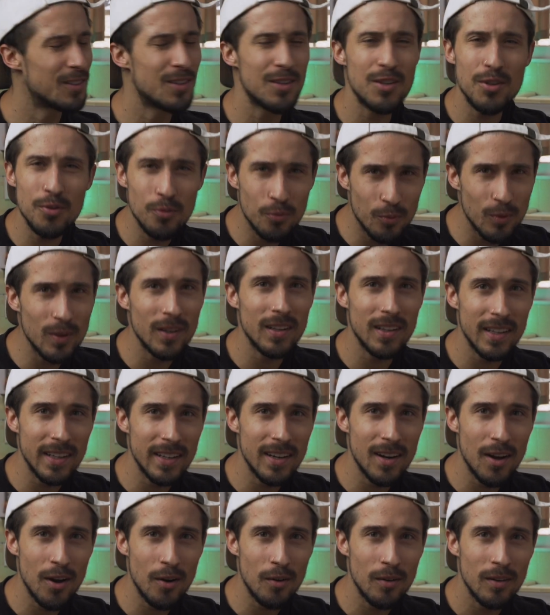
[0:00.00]
Do you really
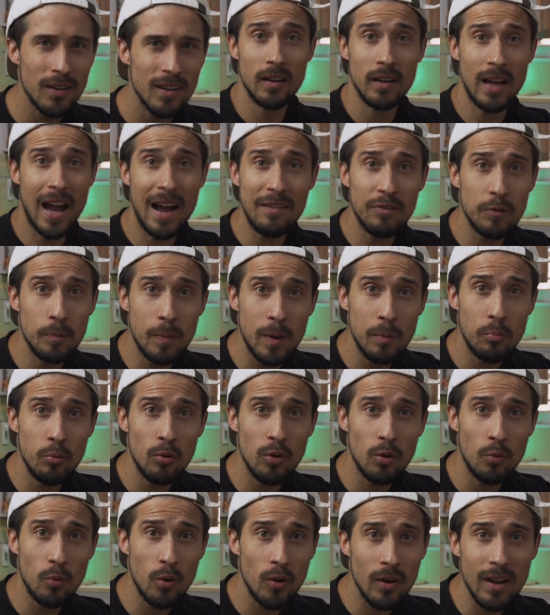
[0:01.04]
know? Half the people
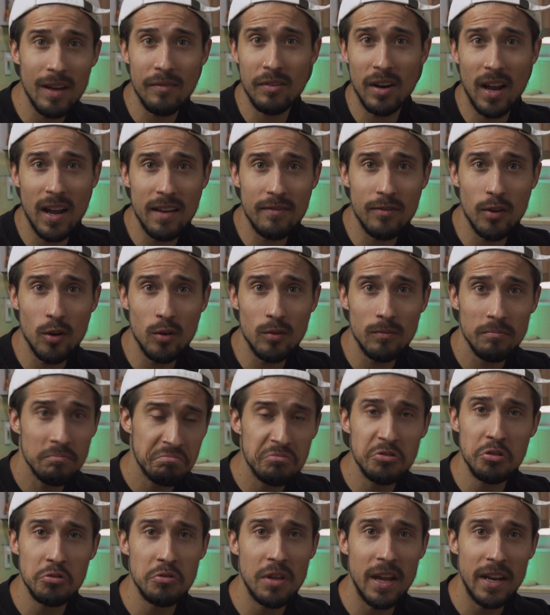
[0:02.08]
in the world have an iPhone.
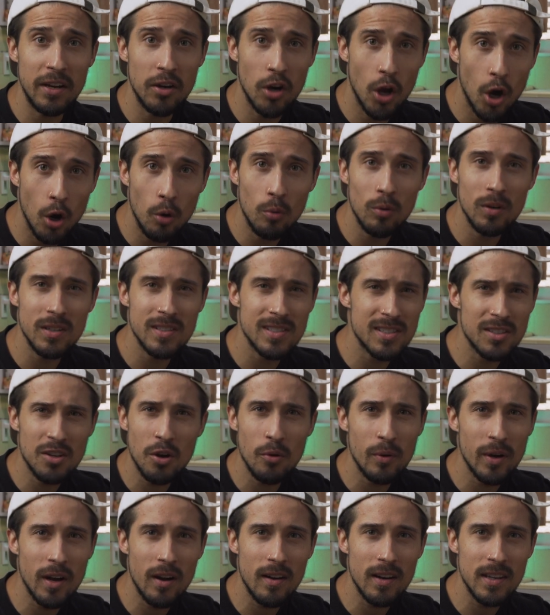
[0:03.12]
Do they know what's
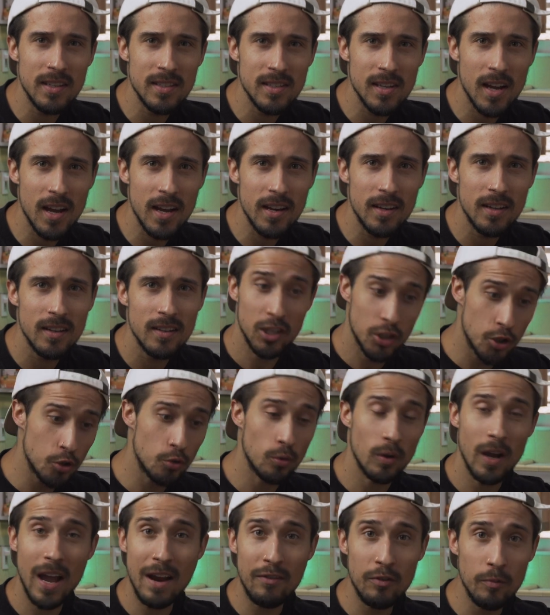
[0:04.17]
going on inside?
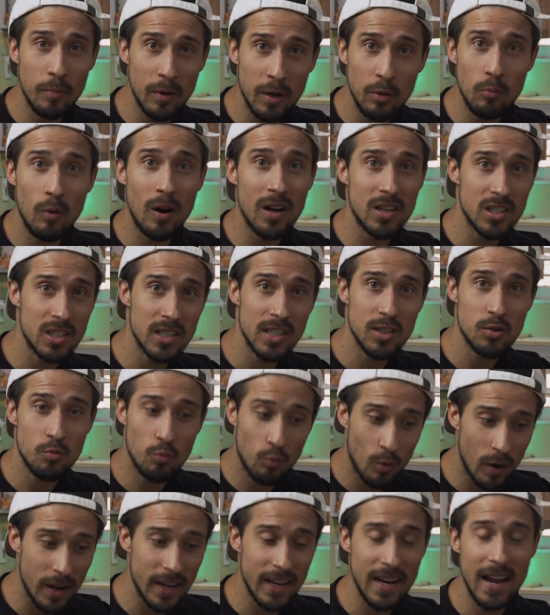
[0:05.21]
You, everybody watching this
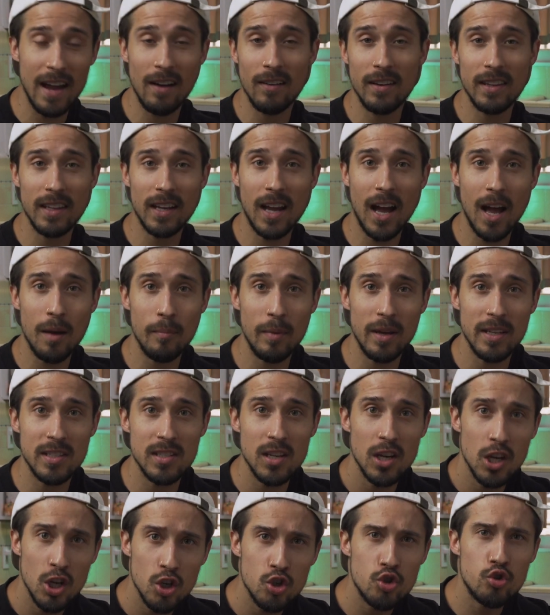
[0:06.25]
right now in the comments,
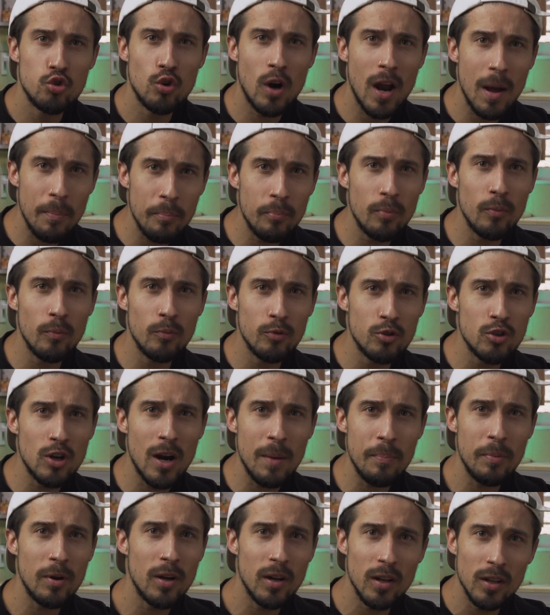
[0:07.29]
drop
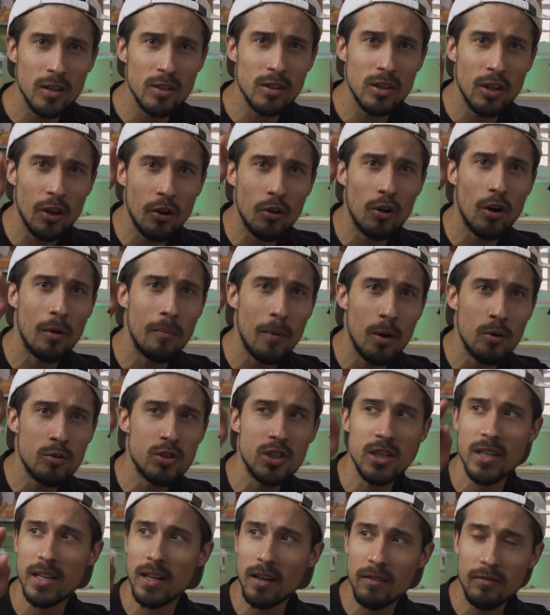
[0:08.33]
a little
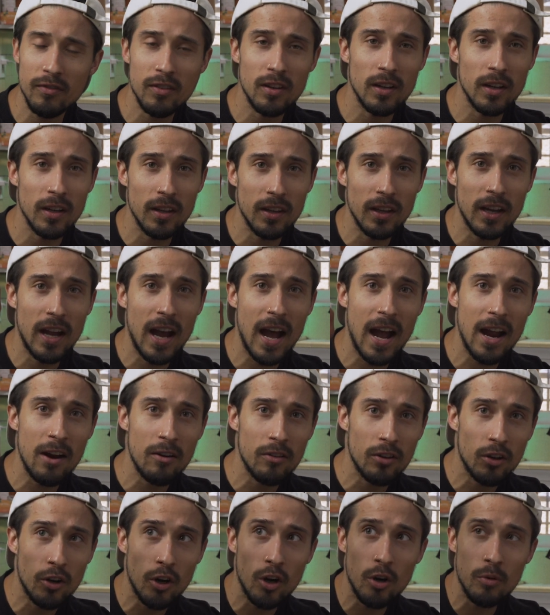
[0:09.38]
emoji of the guy or
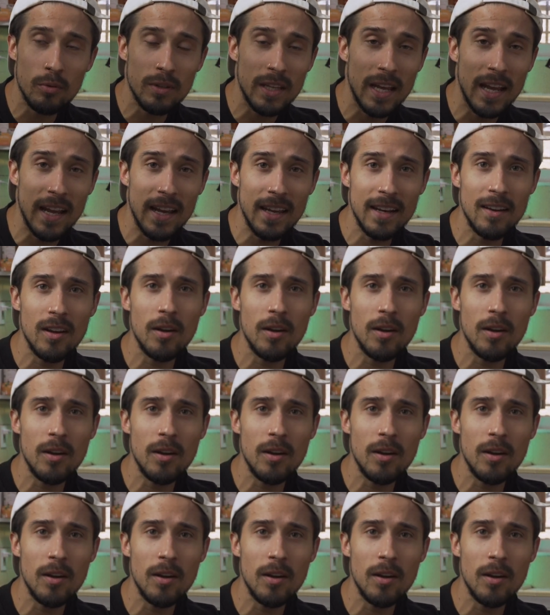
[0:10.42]
the girl with a hand